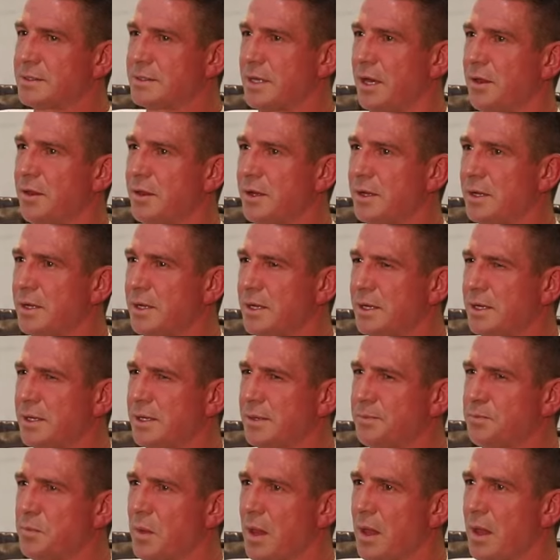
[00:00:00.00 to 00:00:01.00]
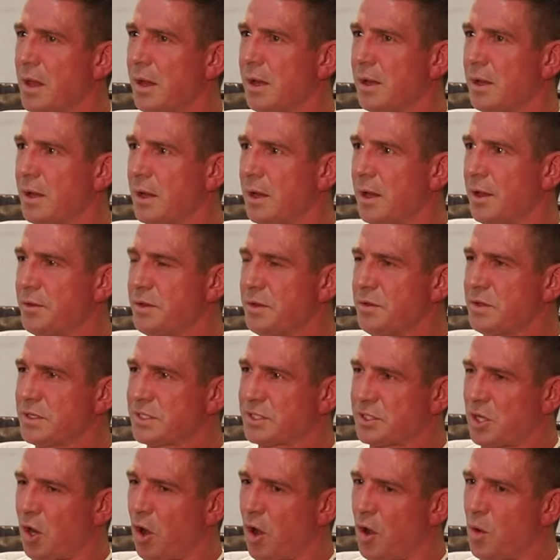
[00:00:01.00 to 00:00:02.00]
so I think the
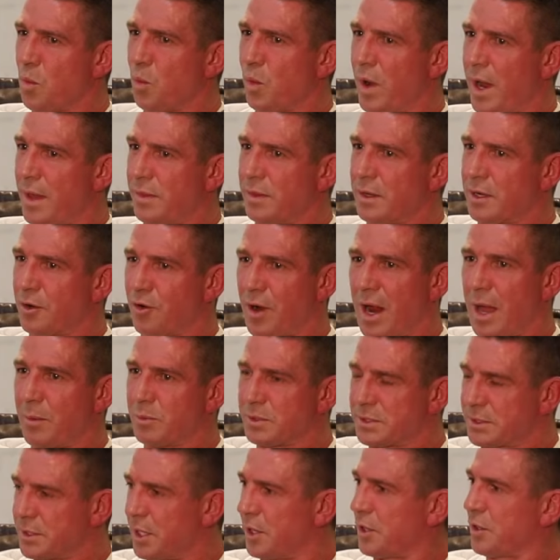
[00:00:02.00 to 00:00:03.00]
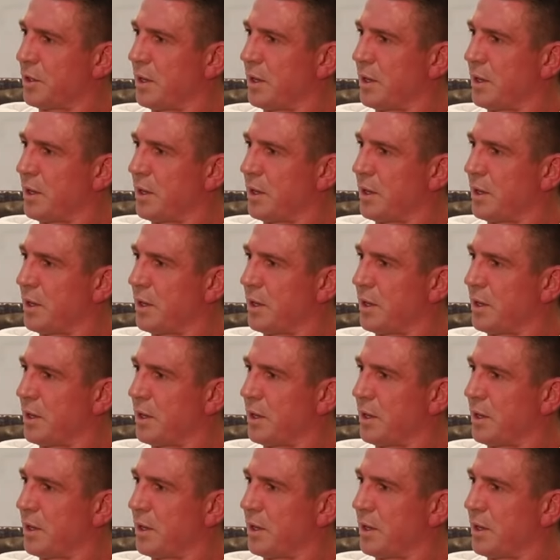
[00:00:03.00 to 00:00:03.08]
siren went and the crowd was